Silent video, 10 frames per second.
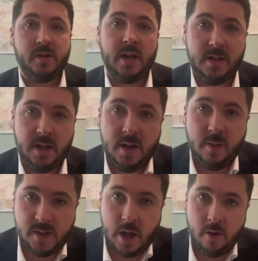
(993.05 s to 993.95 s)
presenting
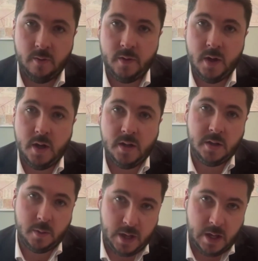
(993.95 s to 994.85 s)
himself
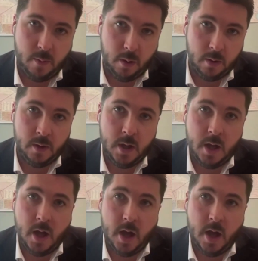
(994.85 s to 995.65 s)
to the people.